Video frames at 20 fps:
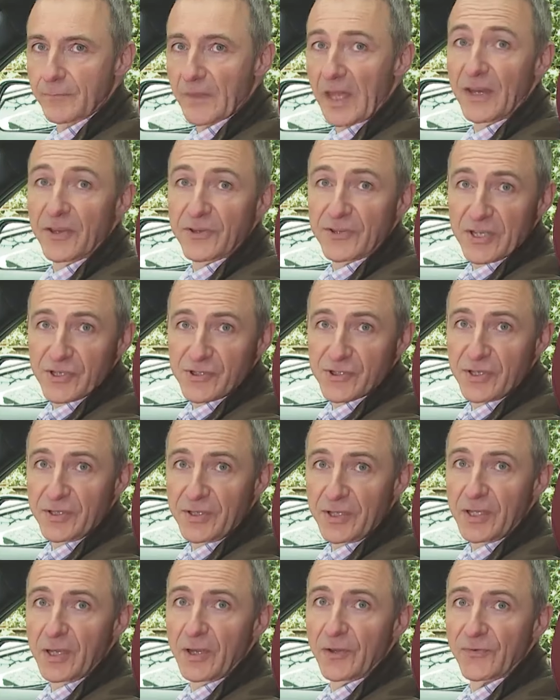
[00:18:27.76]
In
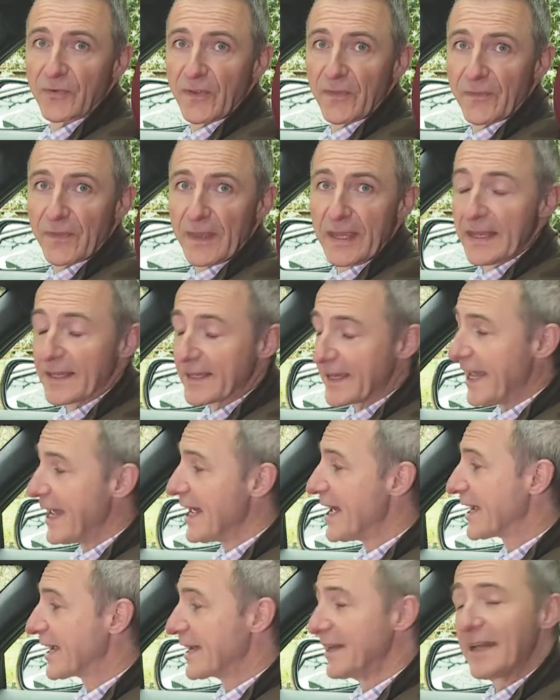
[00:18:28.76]
addition, using the
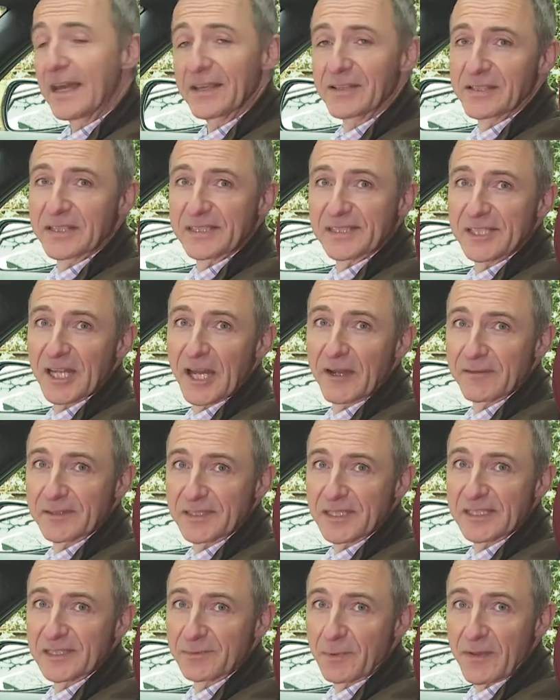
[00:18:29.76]
Kia Connected
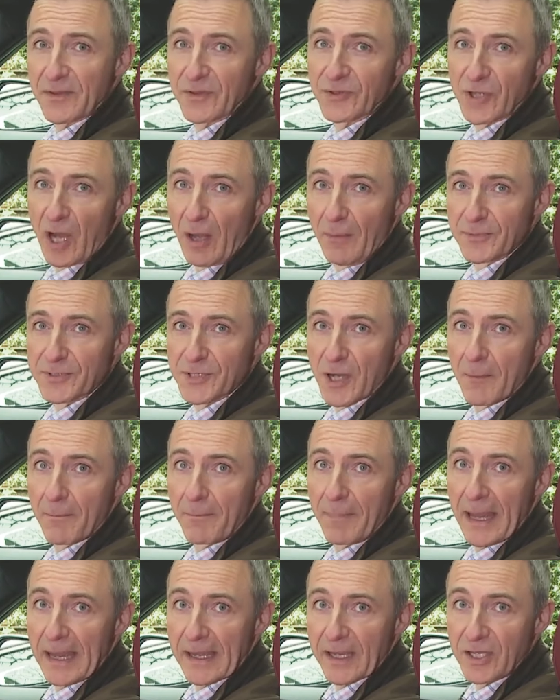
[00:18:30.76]
Services with TomTom
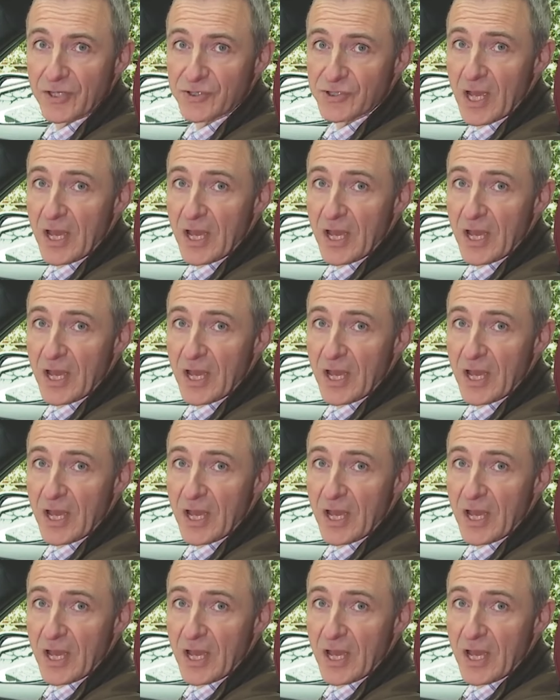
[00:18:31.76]
package,